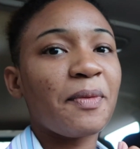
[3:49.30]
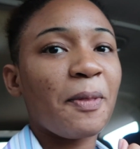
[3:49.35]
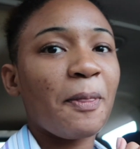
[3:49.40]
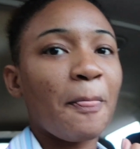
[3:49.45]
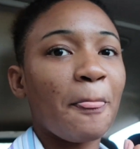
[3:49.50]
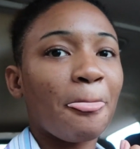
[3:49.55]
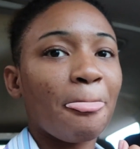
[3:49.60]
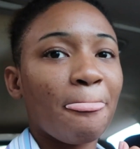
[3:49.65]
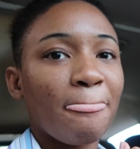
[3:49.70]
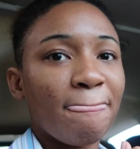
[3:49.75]
and
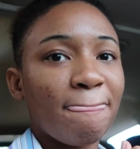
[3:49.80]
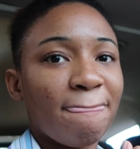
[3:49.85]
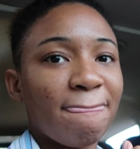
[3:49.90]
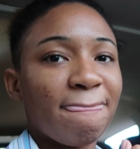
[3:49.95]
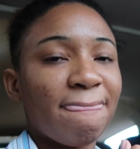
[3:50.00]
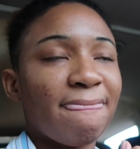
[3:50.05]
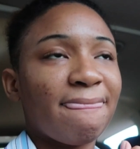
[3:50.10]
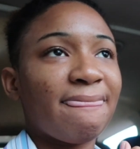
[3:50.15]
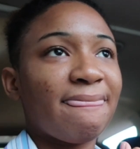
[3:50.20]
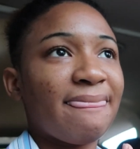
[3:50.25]
found it at
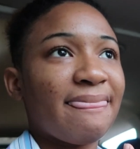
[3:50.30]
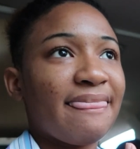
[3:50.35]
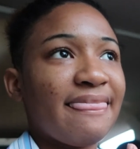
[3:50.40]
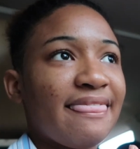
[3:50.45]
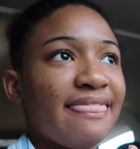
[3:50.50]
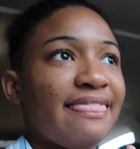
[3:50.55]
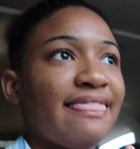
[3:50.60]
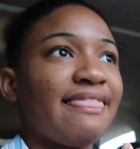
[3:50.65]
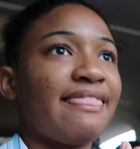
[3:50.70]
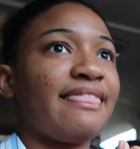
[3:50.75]
me. That's not
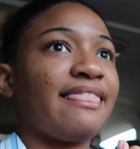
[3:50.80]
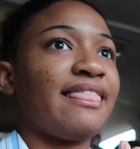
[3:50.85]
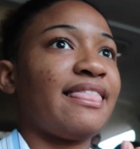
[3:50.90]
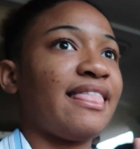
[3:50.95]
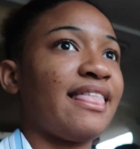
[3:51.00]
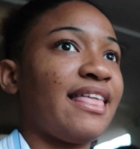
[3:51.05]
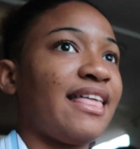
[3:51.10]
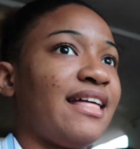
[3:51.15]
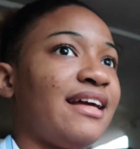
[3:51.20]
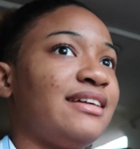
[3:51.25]
true. The yes.
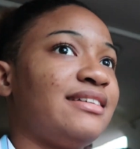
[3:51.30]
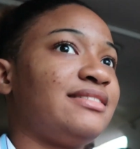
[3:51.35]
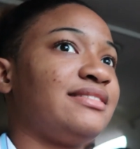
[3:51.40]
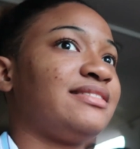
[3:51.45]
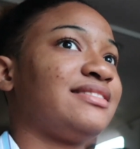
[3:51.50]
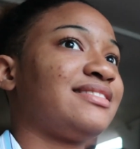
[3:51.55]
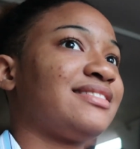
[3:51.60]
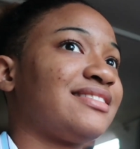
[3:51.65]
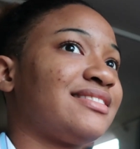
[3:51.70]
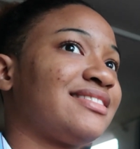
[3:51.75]
come before you,
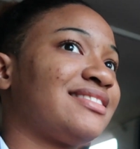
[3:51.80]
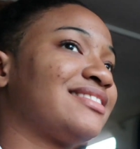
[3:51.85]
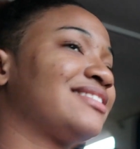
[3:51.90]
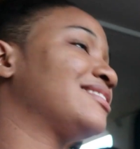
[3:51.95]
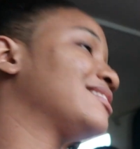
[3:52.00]
puppy.